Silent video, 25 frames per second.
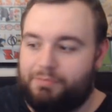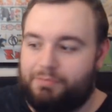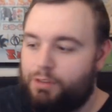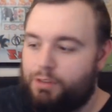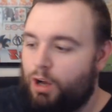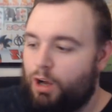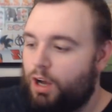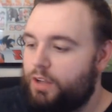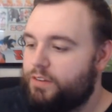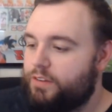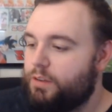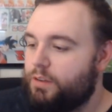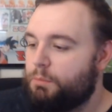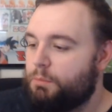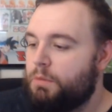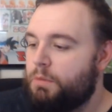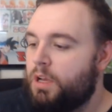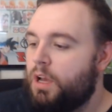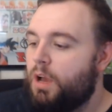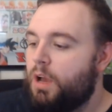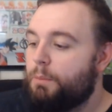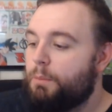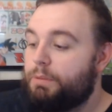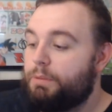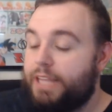awesome.
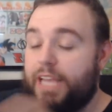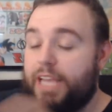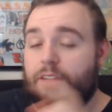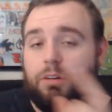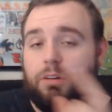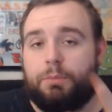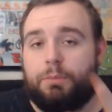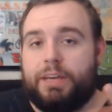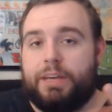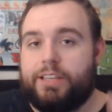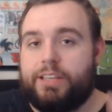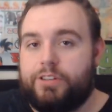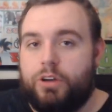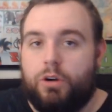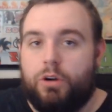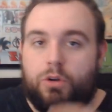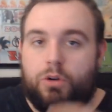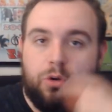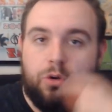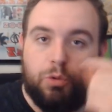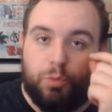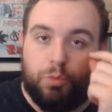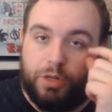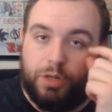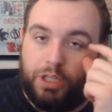But that's what makes
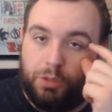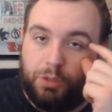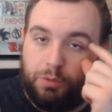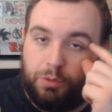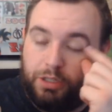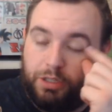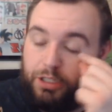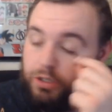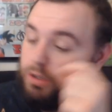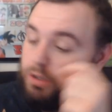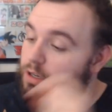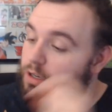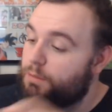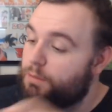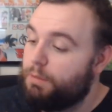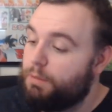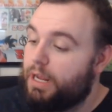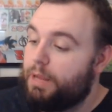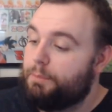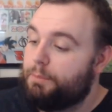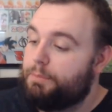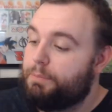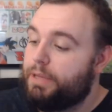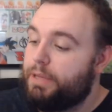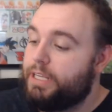Goku really, really good in my
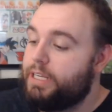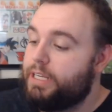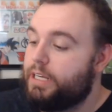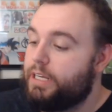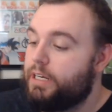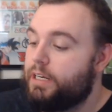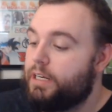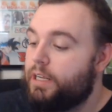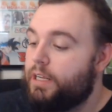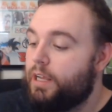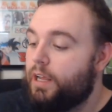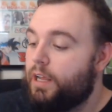opinion.